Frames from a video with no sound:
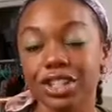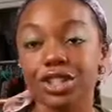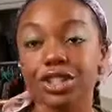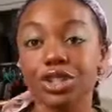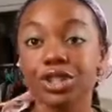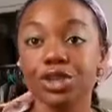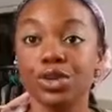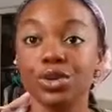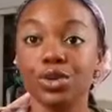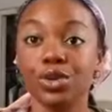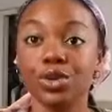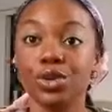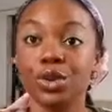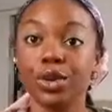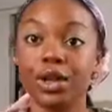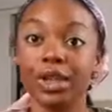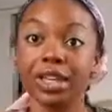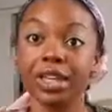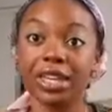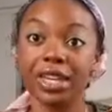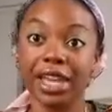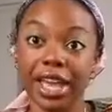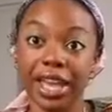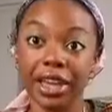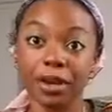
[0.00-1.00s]
to
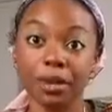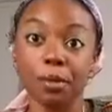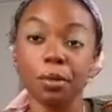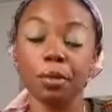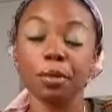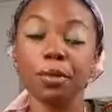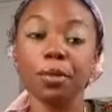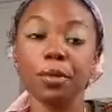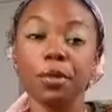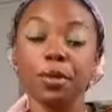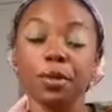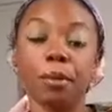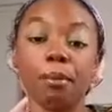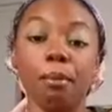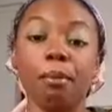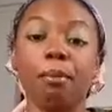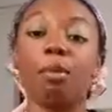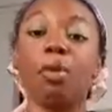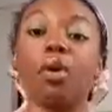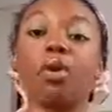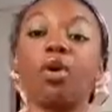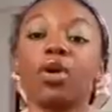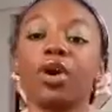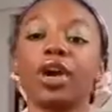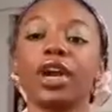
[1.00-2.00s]
get
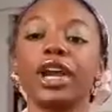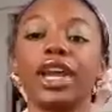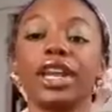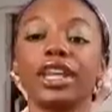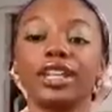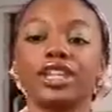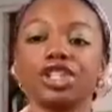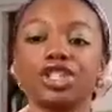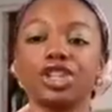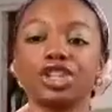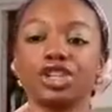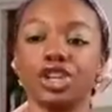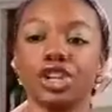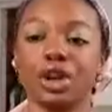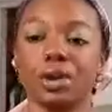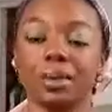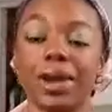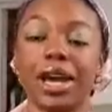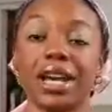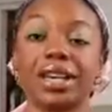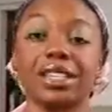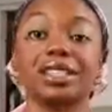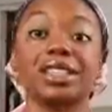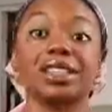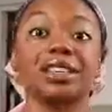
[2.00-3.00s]
more into your
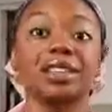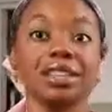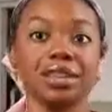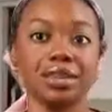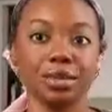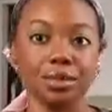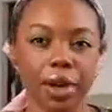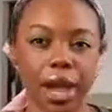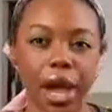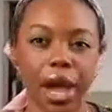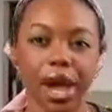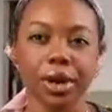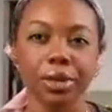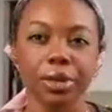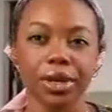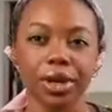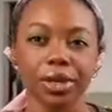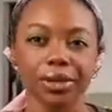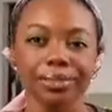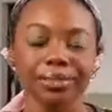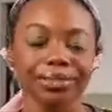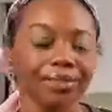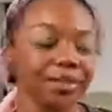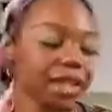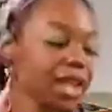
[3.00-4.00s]
masculine
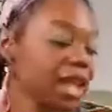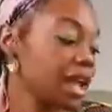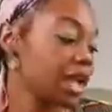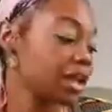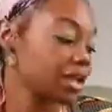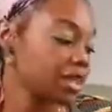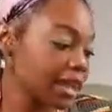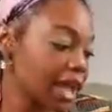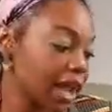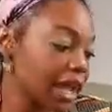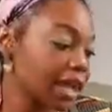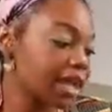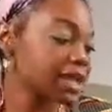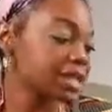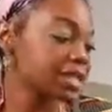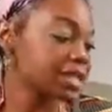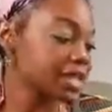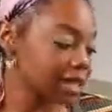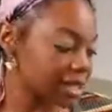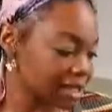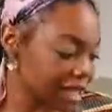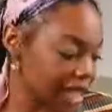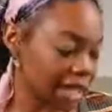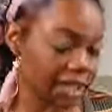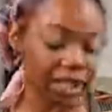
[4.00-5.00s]
power. And that is
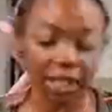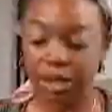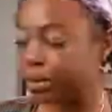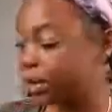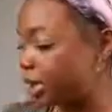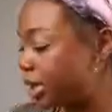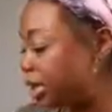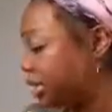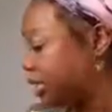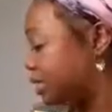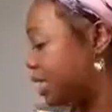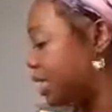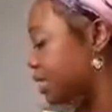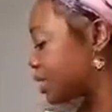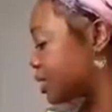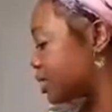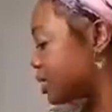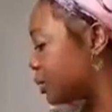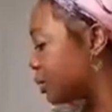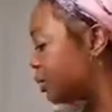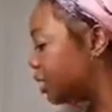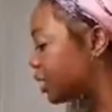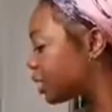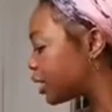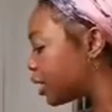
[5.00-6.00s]
exactly what it takes.
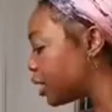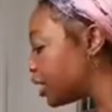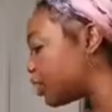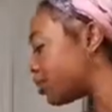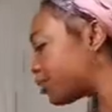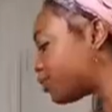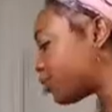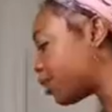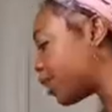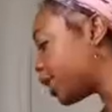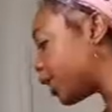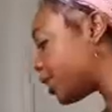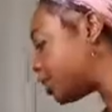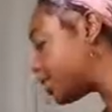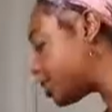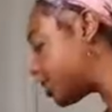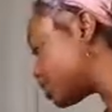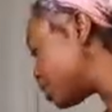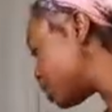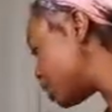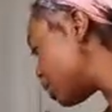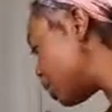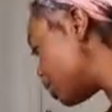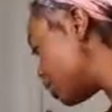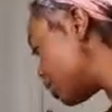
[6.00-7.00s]
Let me clarify this
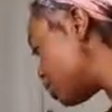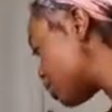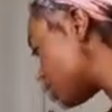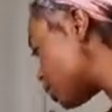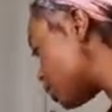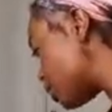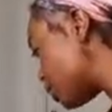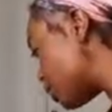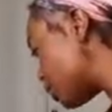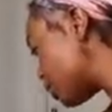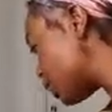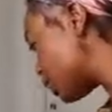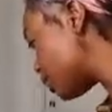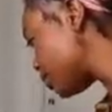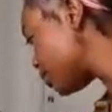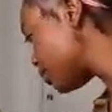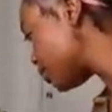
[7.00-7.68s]
lovers real quick.